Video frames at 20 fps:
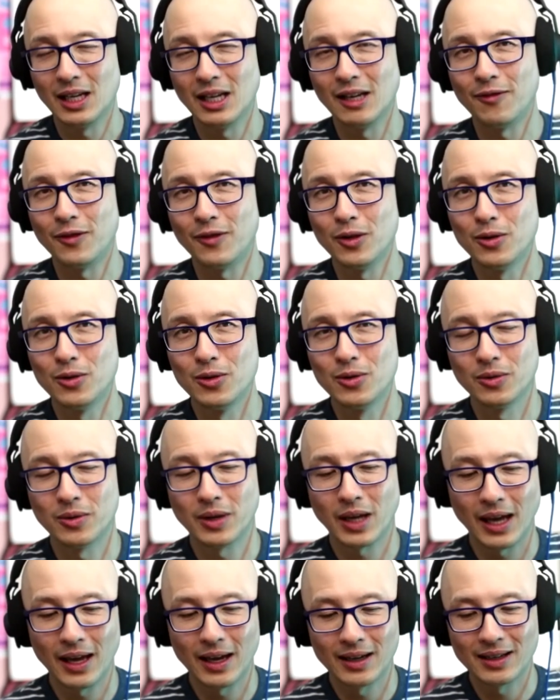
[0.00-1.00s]
if you
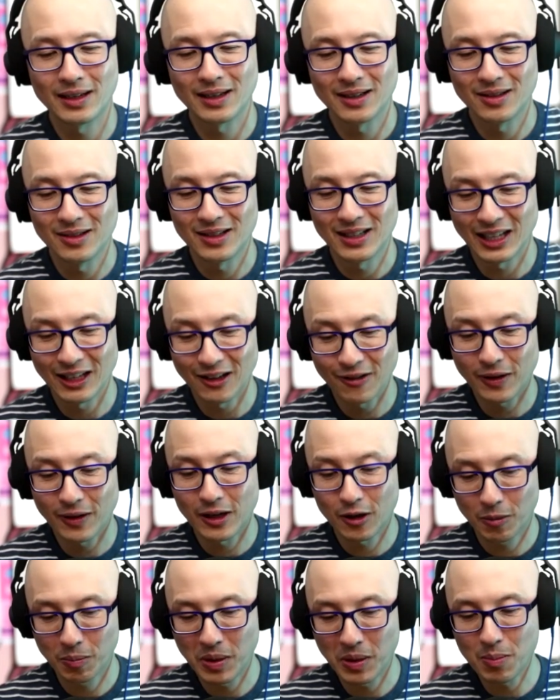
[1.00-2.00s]
can give
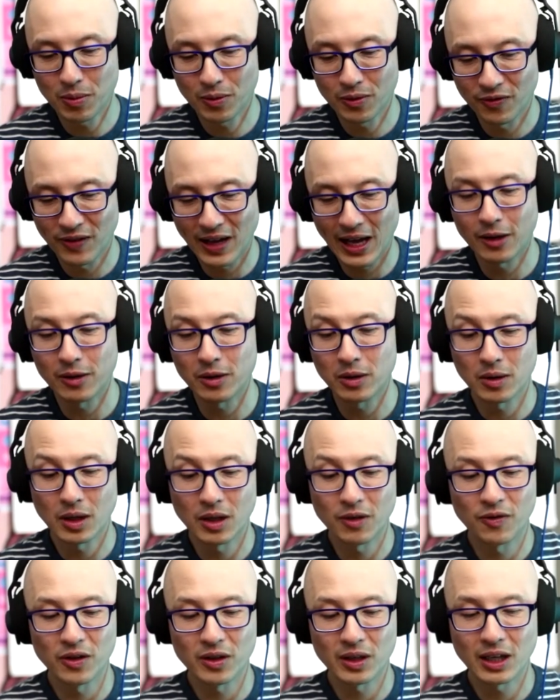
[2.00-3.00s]
other people value,
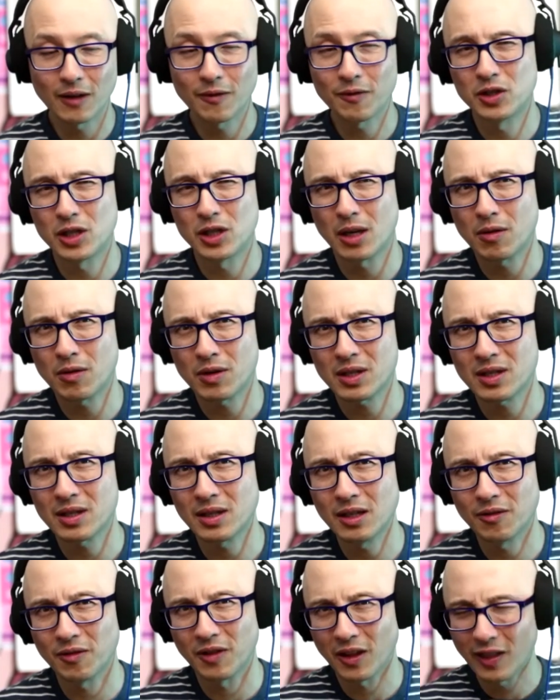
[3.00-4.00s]
if you give
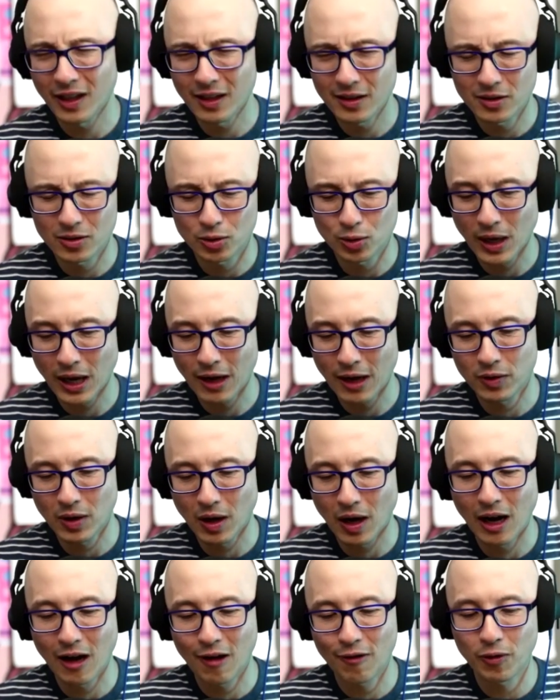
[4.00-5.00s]
generously of the things that you have
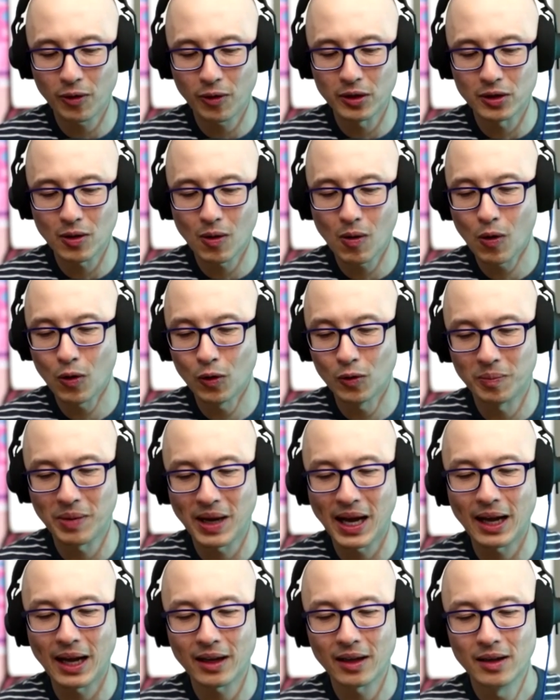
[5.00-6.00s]
to offer and don't hold
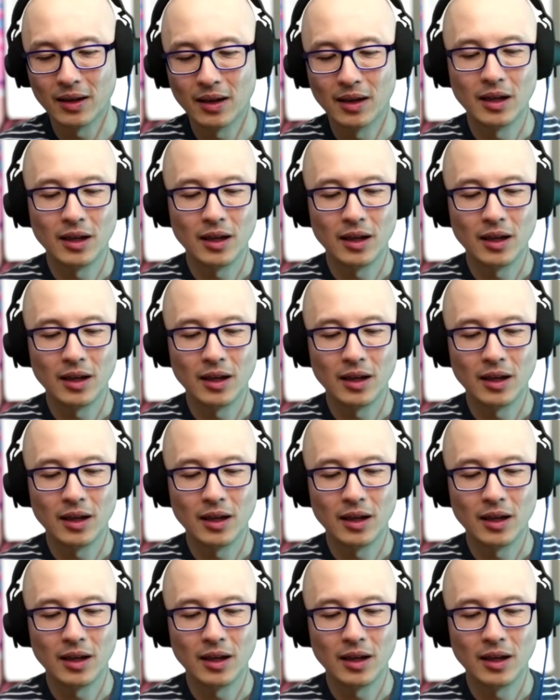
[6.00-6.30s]
back,